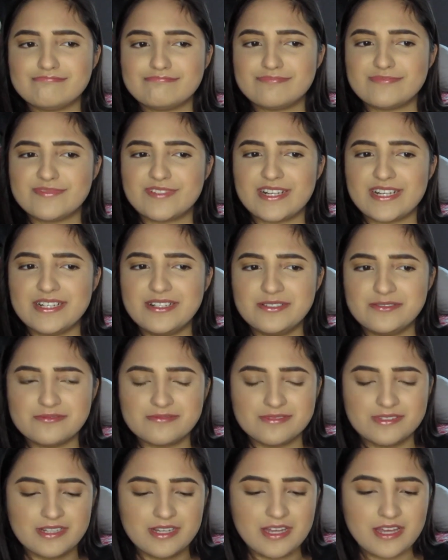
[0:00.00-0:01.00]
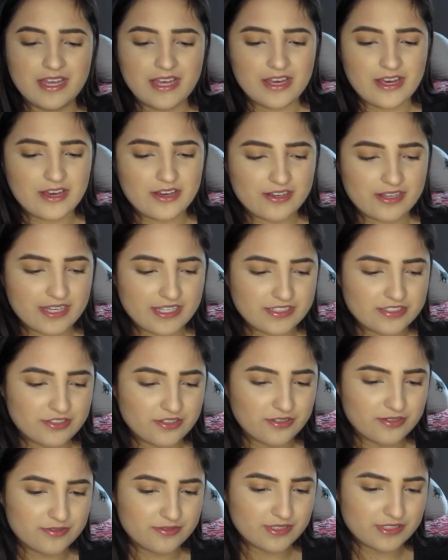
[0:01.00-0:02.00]
Wow. Okay,
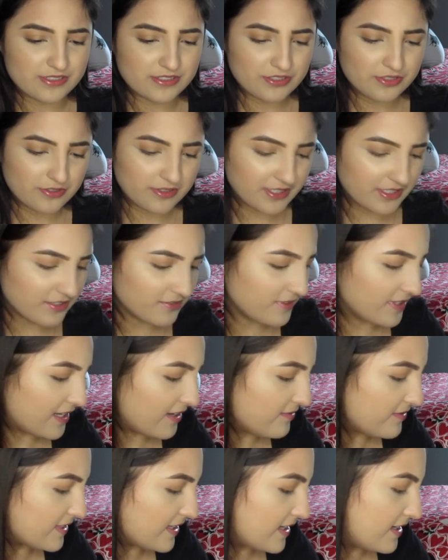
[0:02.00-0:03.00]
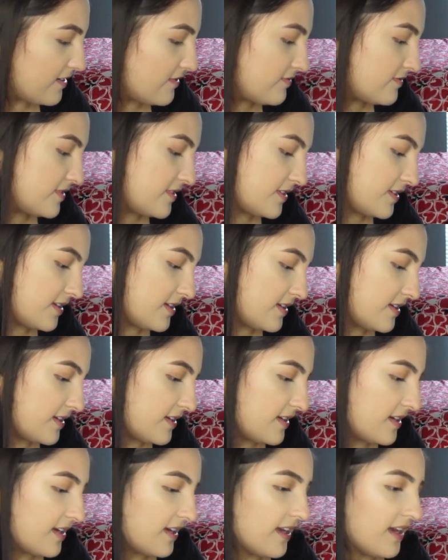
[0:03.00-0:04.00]
so the two things we have left
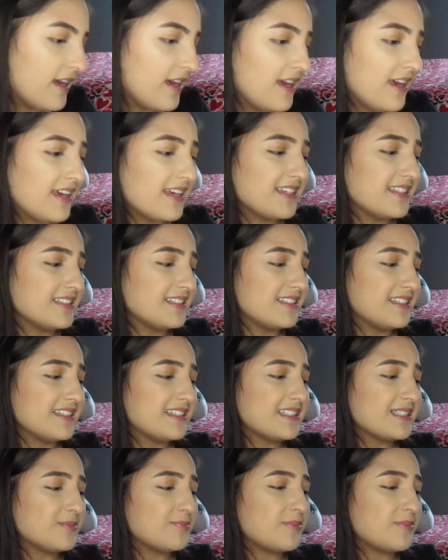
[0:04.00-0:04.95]
is this